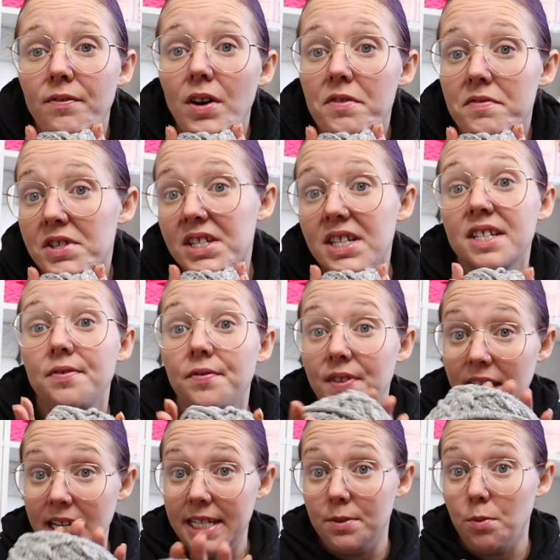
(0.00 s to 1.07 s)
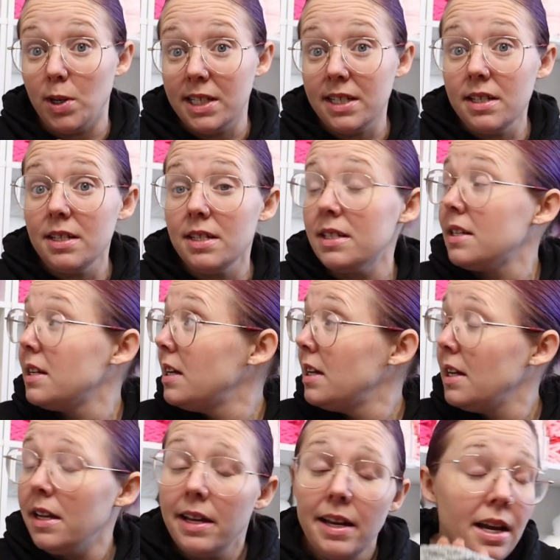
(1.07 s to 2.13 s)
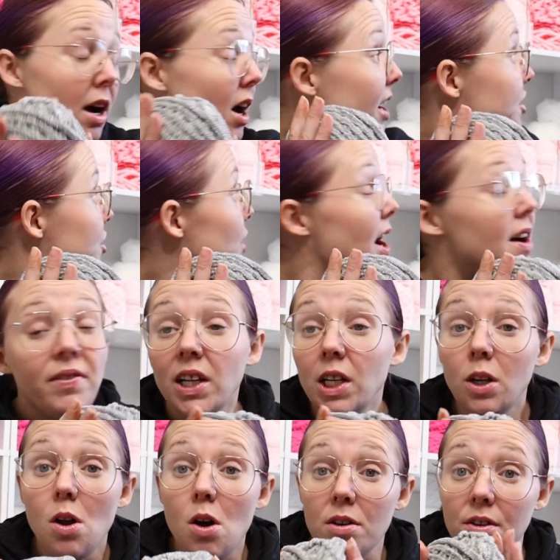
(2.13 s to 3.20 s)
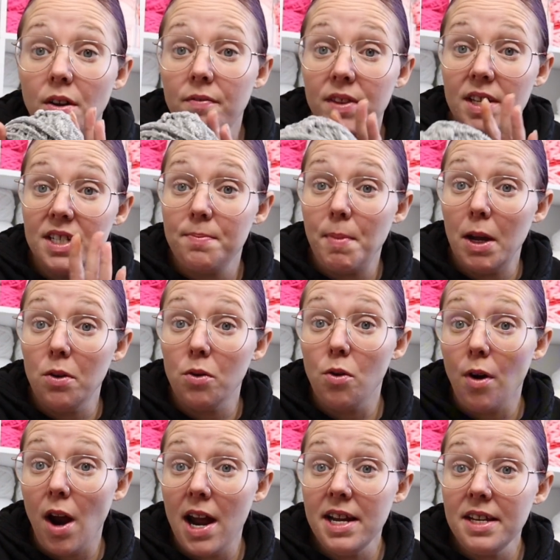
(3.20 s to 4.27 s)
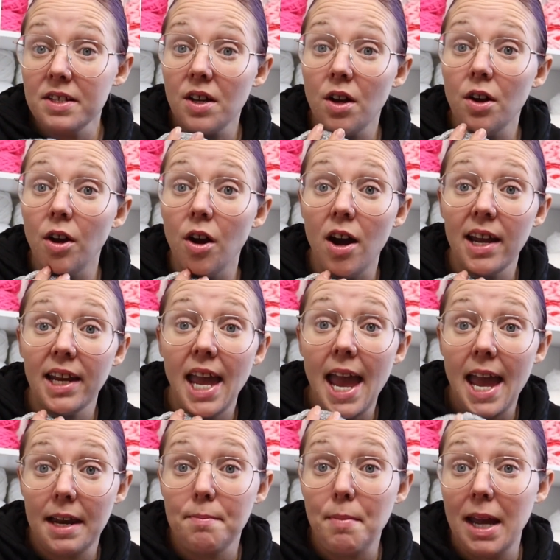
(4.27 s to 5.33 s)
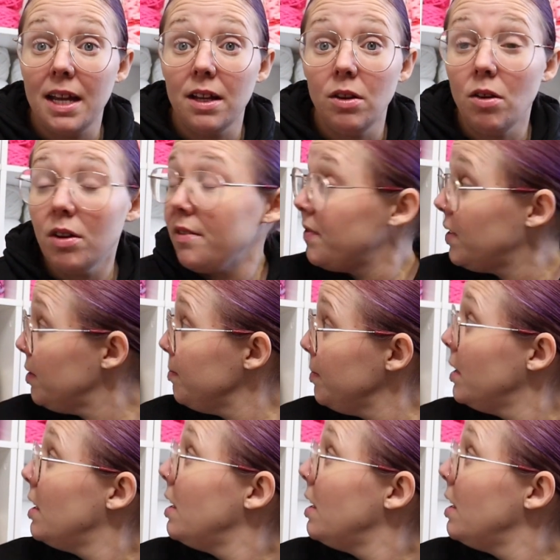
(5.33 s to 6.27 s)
5 or 6 of these ones. I do have a lot of this speckled grey, so I can make a lot of them.